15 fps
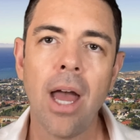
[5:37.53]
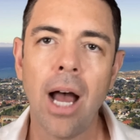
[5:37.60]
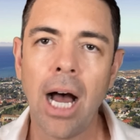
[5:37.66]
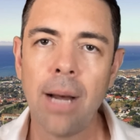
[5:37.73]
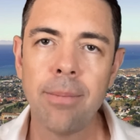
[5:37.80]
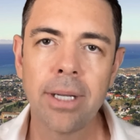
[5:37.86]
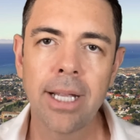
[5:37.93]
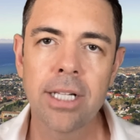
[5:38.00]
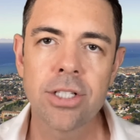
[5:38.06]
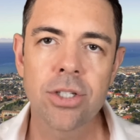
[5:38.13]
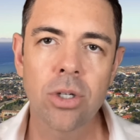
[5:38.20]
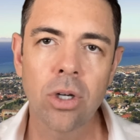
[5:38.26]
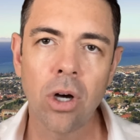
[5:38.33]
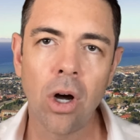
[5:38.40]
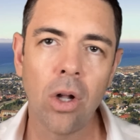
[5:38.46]
I'm
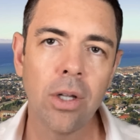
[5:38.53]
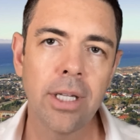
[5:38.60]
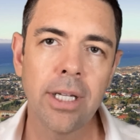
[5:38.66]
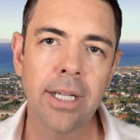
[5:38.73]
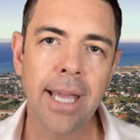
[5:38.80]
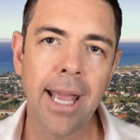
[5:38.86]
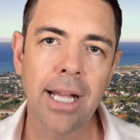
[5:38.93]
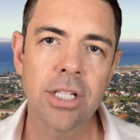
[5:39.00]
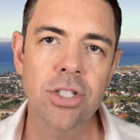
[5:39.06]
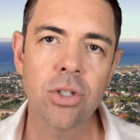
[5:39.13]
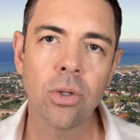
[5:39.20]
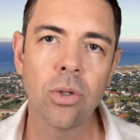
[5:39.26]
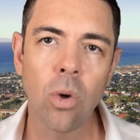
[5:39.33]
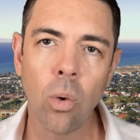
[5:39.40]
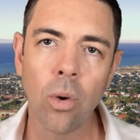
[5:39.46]
against calling
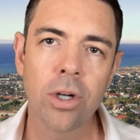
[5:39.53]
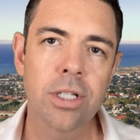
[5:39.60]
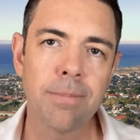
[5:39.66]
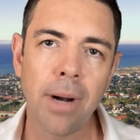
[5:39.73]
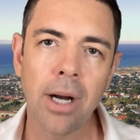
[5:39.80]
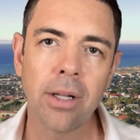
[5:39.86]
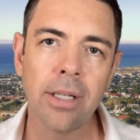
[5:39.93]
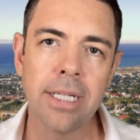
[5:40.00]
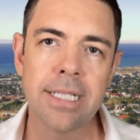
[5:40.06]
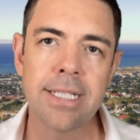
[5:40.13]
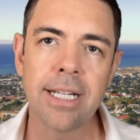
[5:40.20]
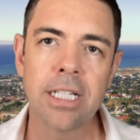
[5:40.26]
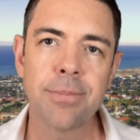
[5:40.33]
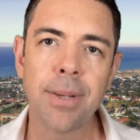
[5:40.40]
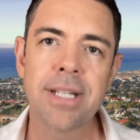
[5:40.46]
canceled or expired
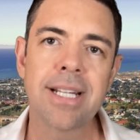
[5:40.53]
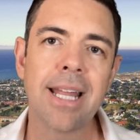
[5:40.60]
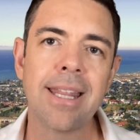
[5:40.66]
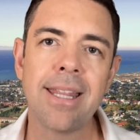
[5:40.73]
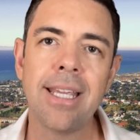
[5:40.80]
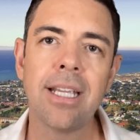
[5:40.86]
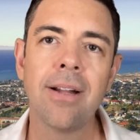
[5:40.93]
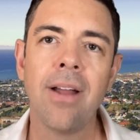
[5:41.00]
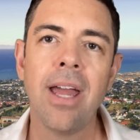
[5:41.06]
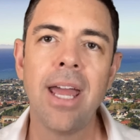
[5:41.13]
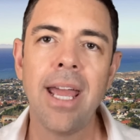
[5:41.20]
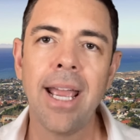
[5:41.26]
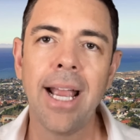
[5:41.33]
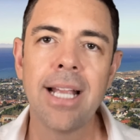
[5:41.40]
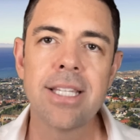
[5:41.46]
listings because I think
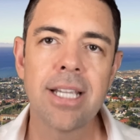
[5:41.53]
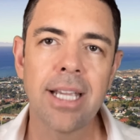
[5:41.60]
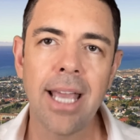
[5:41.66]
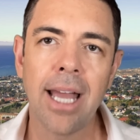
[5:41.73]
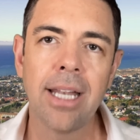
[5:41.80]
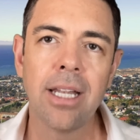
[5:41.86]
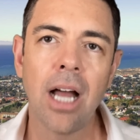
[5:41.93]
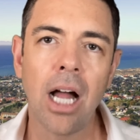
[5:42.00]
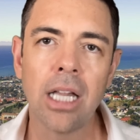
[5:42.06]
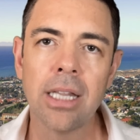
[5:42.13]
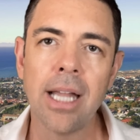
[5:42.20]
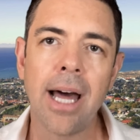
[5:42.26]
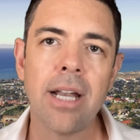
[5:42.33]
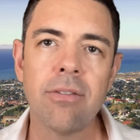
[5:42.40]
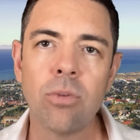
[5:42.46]
it's, again, a
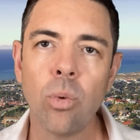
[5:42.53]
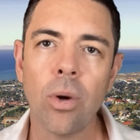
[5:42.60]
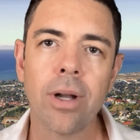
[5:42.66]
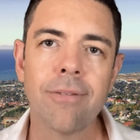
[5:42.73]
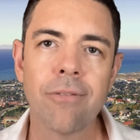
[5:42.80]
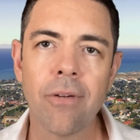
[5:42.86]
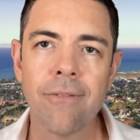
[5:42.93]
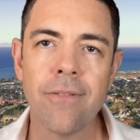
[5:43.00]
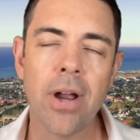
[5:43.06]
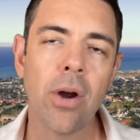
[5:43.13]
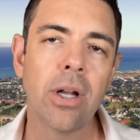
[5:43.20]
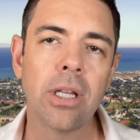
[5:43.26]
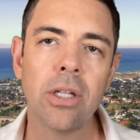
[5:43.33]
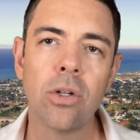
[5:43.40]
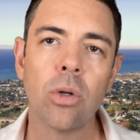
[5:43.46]
lot of work for very
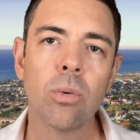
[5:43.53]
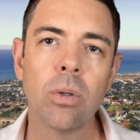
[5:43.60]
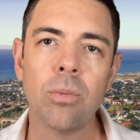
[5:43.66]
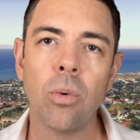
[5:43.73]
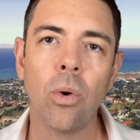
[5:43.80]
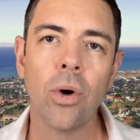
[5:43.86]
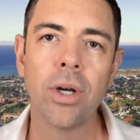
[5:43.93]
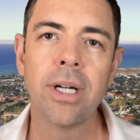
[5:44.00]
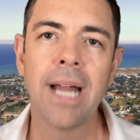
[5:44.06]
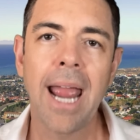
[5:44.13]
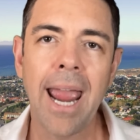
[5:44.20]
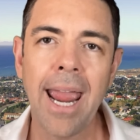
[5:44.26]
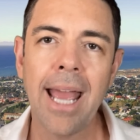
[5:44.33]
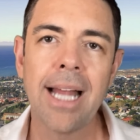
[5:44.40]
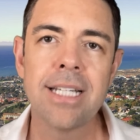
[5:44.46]
little reward
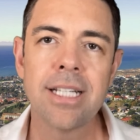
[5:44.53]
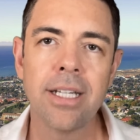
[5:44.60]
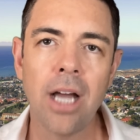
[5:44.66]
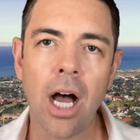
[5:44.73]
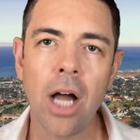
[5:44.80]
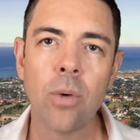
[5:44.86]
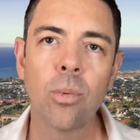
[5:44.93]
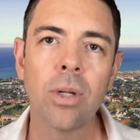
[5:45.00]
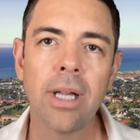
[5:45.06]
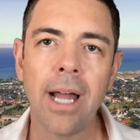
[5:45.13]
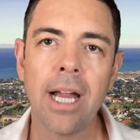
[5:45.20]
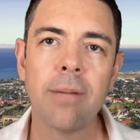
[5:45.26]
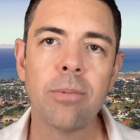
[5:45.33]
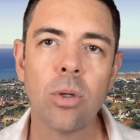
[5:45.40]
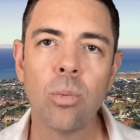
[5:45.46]
and an
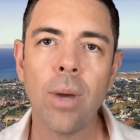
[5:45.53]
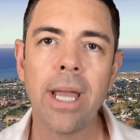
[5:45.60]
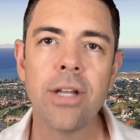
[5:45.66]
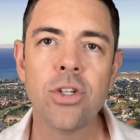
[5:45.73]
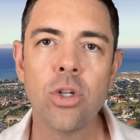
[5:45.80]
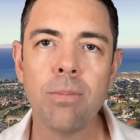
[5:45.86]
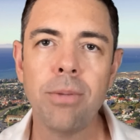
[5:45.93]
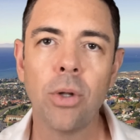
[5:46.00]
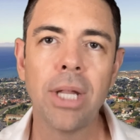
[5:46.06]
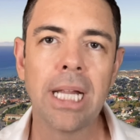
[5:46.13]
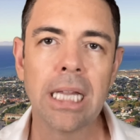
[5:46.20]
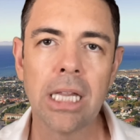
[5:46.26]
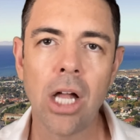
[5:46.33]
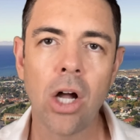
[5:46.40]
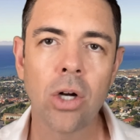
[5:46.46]
unreliable way to build a
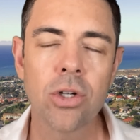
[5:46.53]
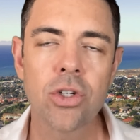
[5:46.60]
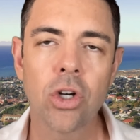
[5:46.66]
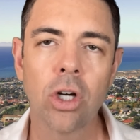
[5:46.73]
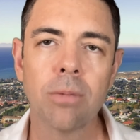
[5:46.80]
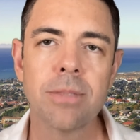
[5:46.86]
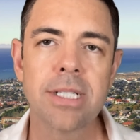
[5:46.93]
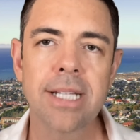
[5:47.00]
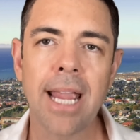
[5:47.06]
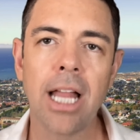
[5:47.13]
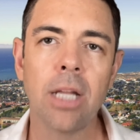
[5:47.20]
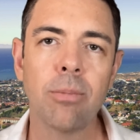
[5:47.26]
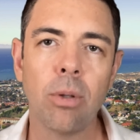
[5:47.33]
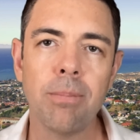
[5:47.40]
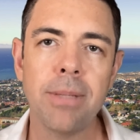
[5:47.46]
long-term
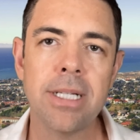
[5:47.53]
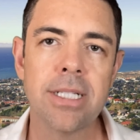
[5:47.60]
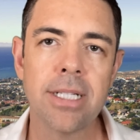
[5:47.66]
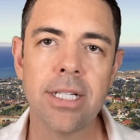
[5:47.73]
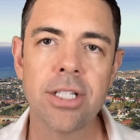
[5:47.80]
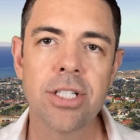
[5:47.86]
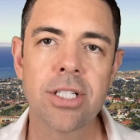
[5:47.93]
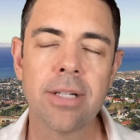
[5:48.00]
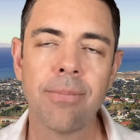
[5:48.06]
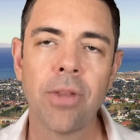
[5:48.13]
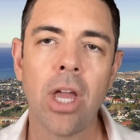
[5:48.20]
scalable business.